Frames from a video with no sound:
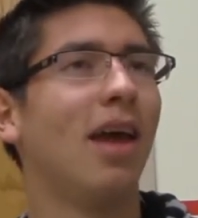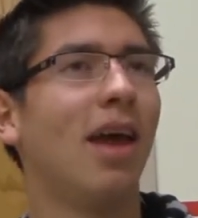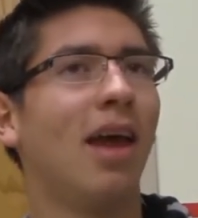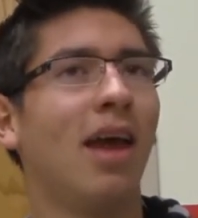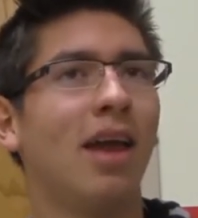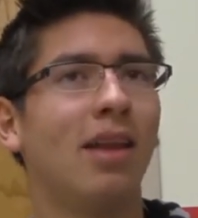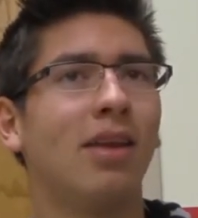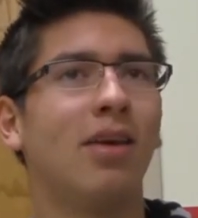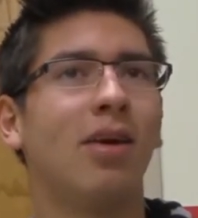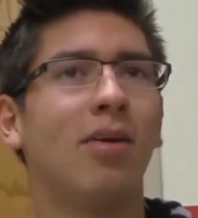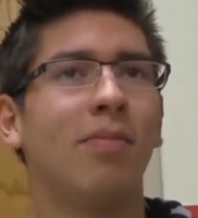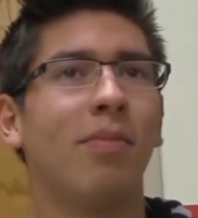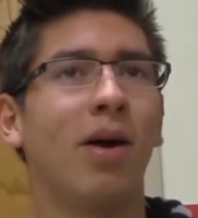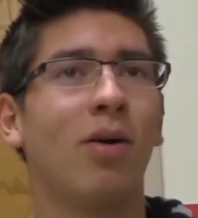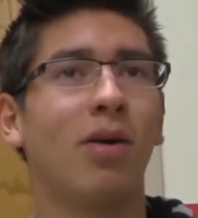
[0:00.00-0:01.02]
And
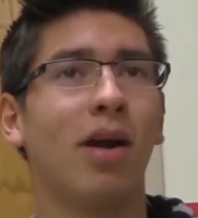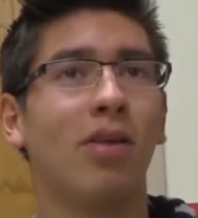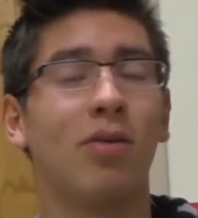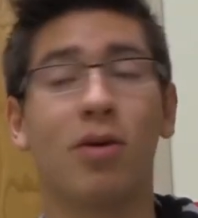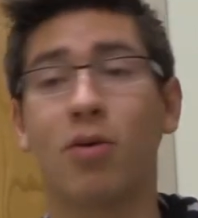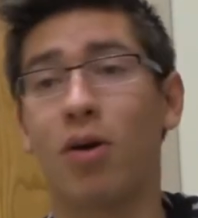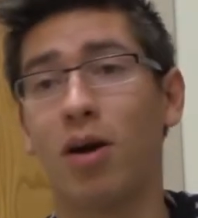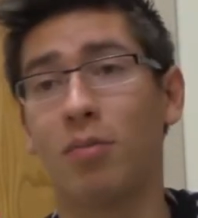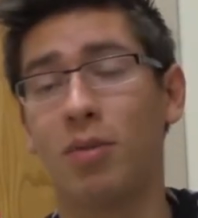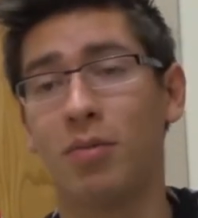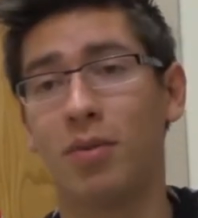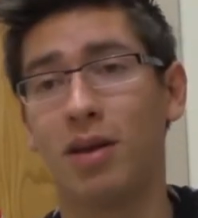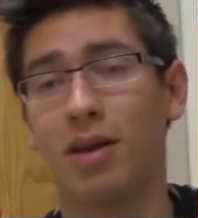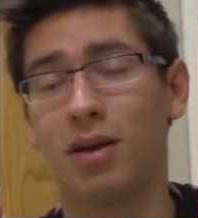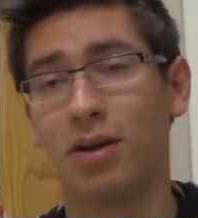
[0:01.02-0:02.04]
um, that would either require me
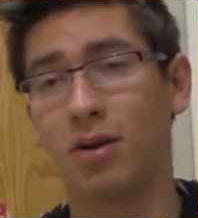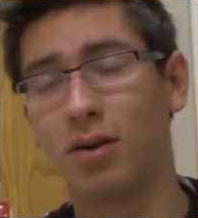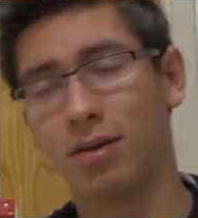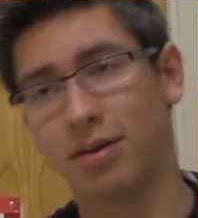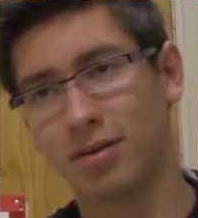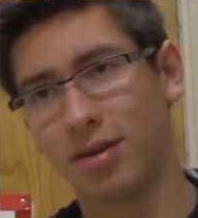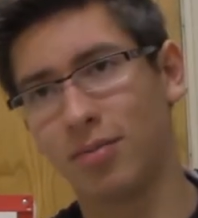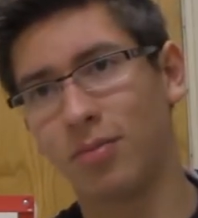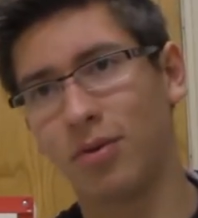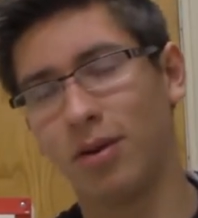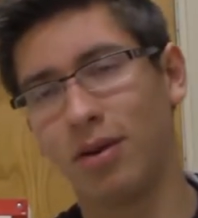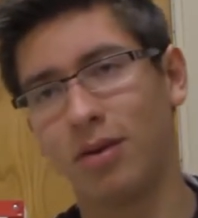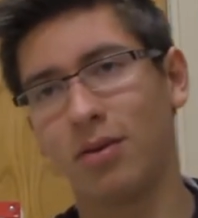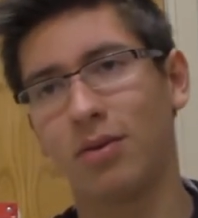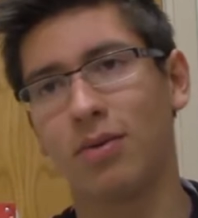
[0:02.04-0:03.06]
being in a nuclear
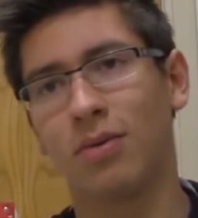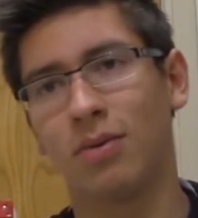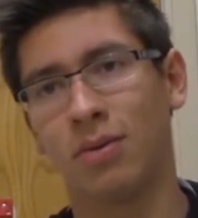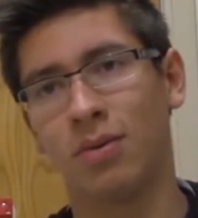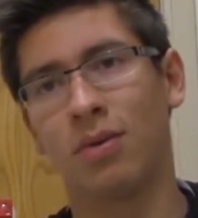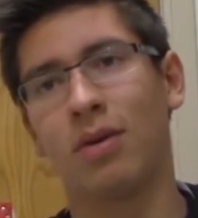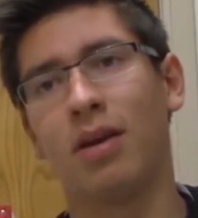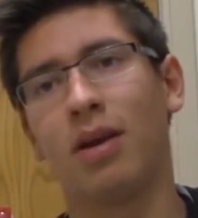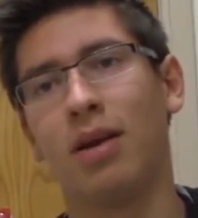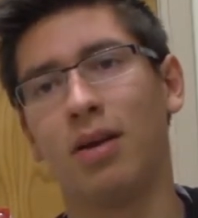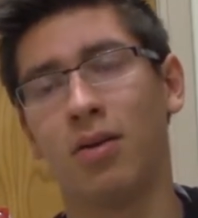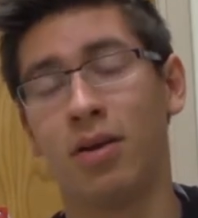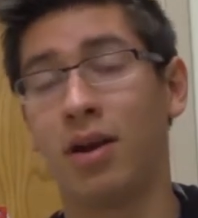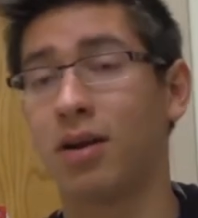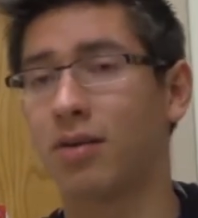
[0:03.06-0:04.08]
submarine or a,
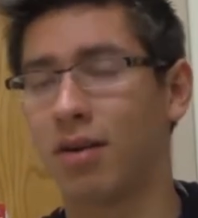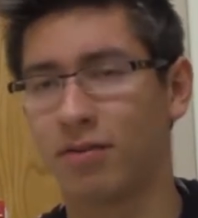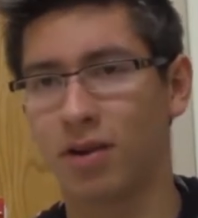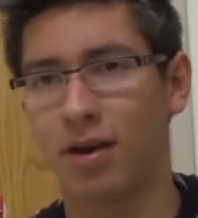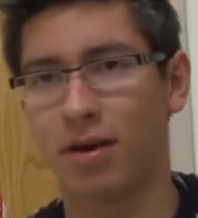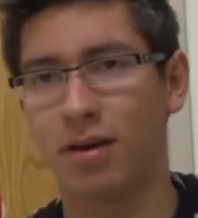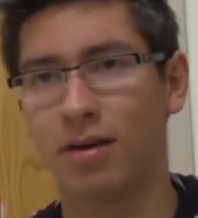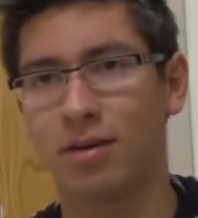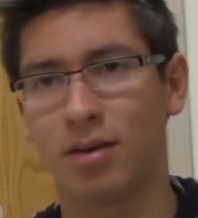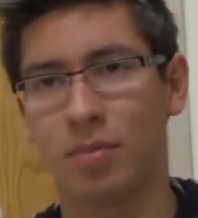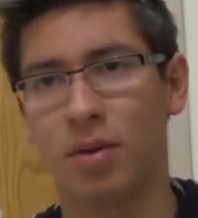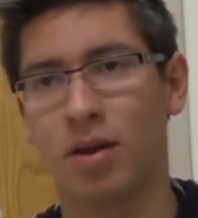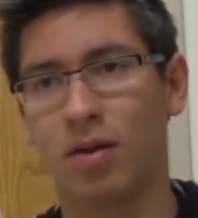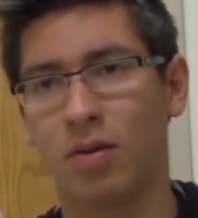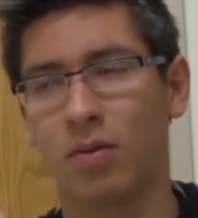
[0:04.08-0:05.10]
or an aircraft carrier,
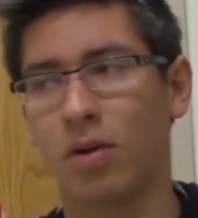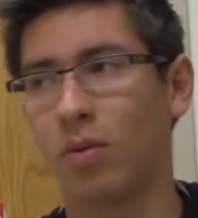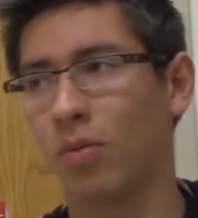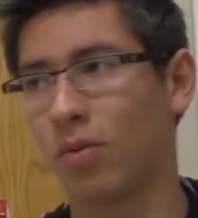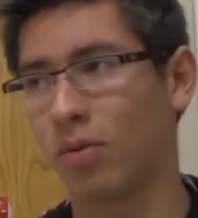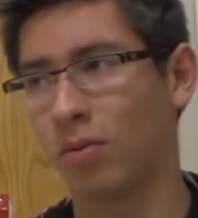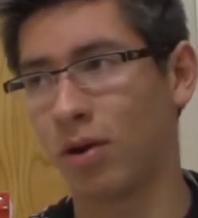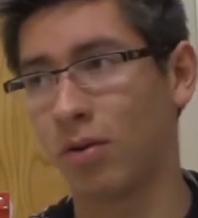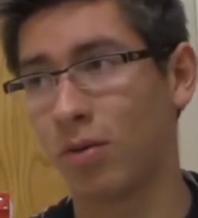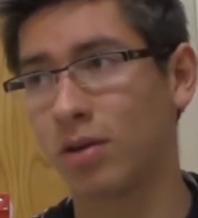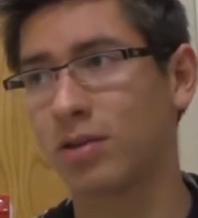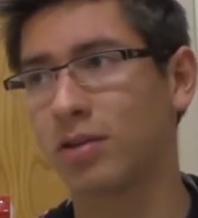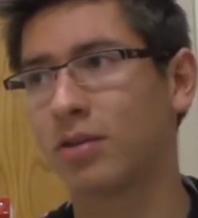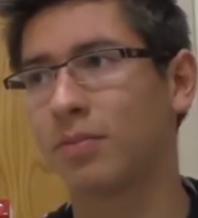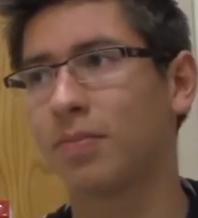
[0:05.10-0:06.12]
depending on what, I, what I
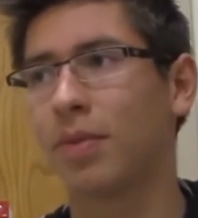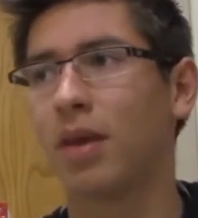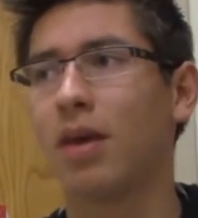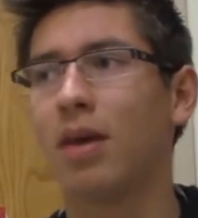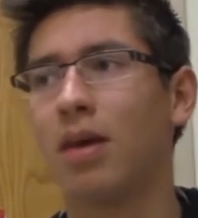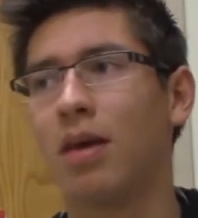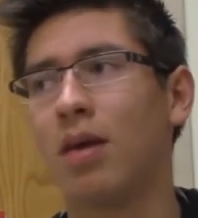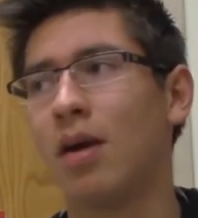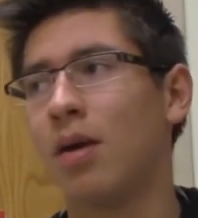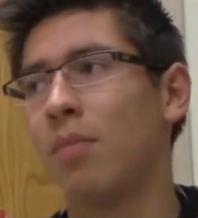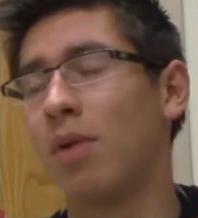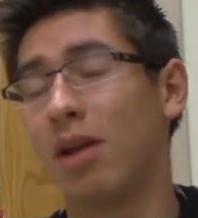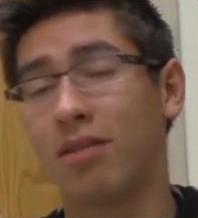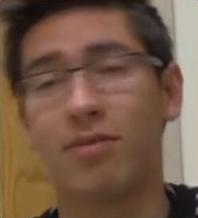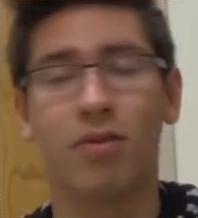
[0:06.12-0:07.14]
want to do.
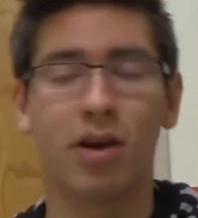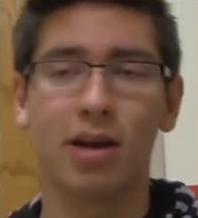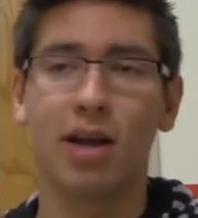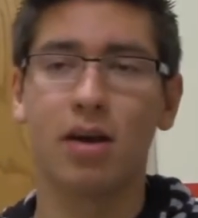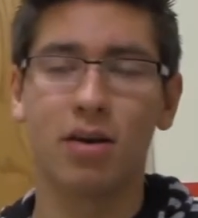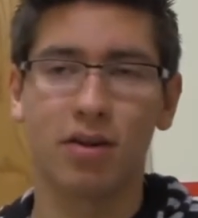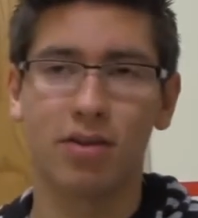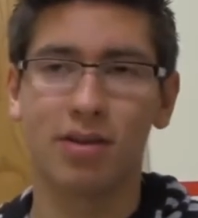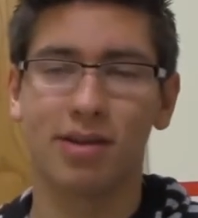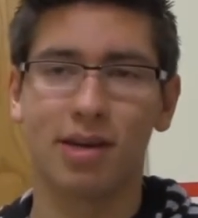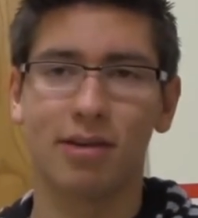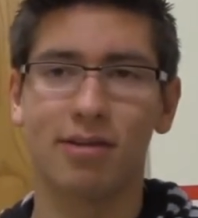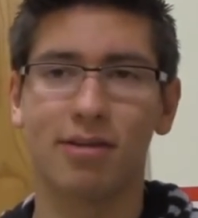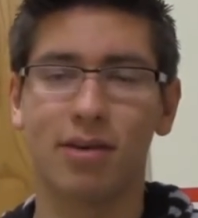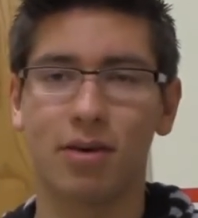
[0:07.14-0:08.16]
But as of right now, nothing's
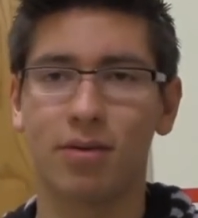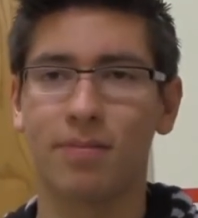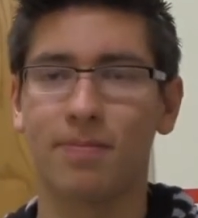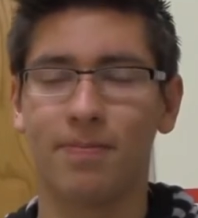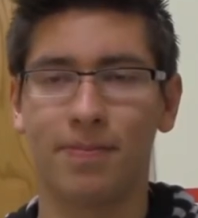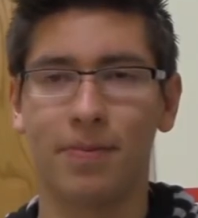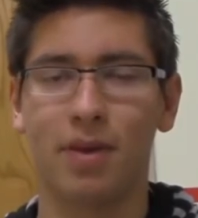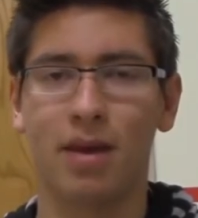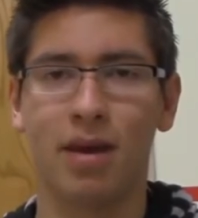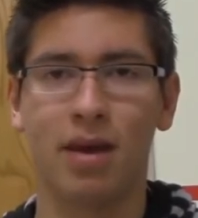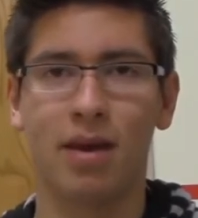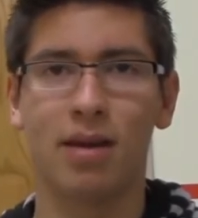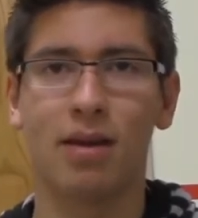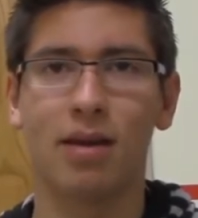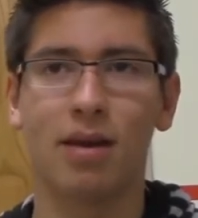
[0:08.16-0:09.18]
set in stone,
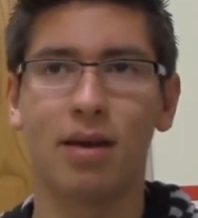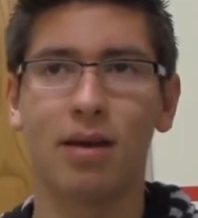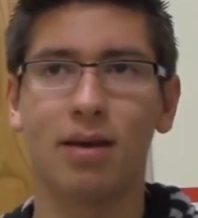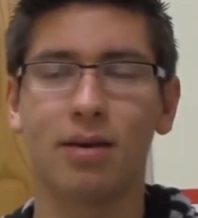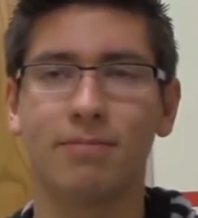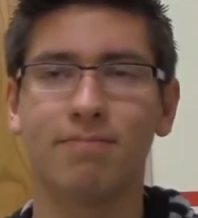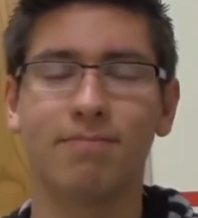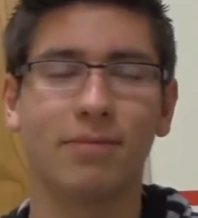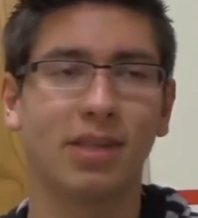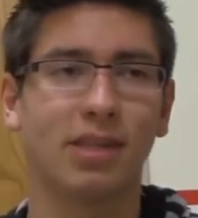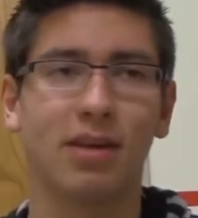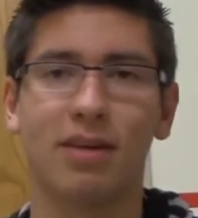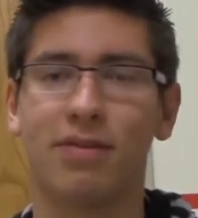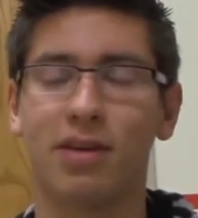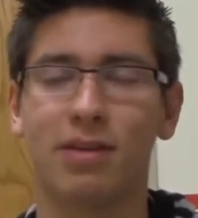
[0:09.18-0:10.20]
and uh,
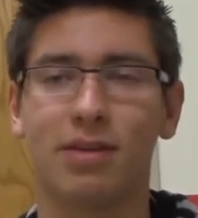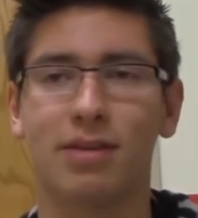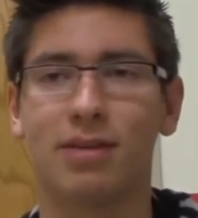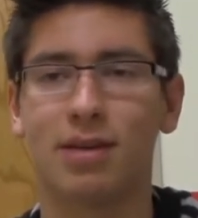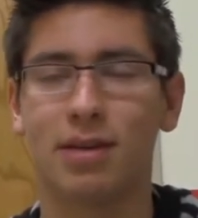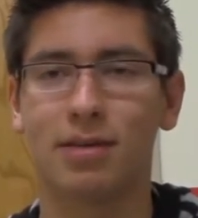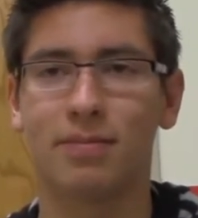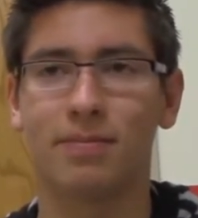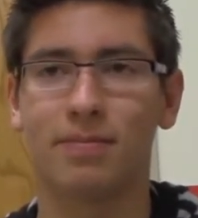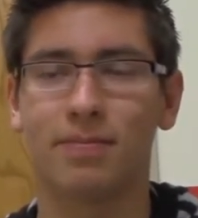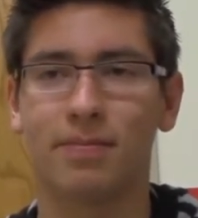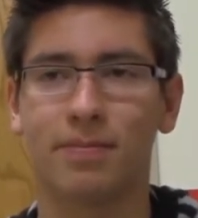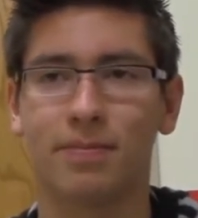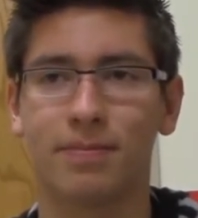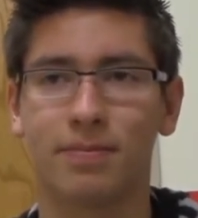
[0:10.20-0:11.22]
still have yet to decide. Do
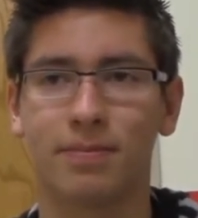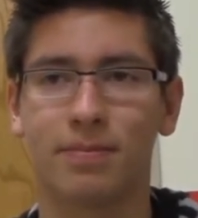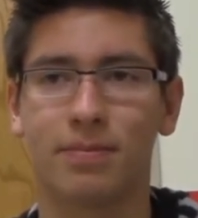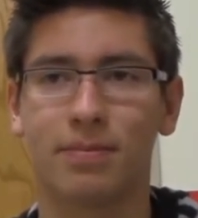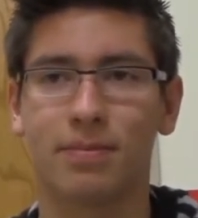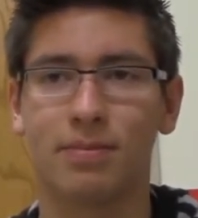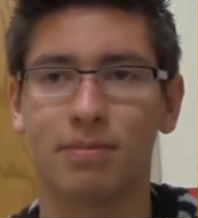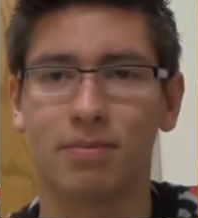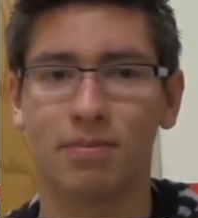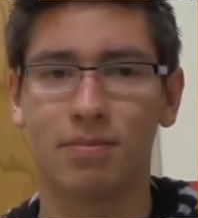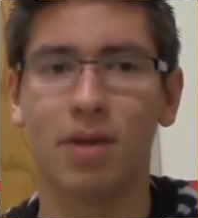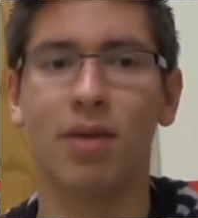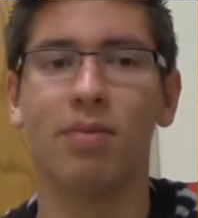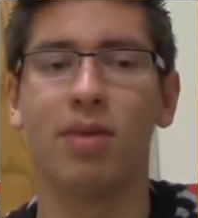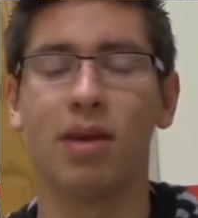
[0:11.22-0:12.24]
you think you want to do it
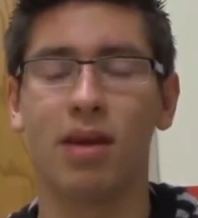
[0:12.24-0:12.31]
though? I'm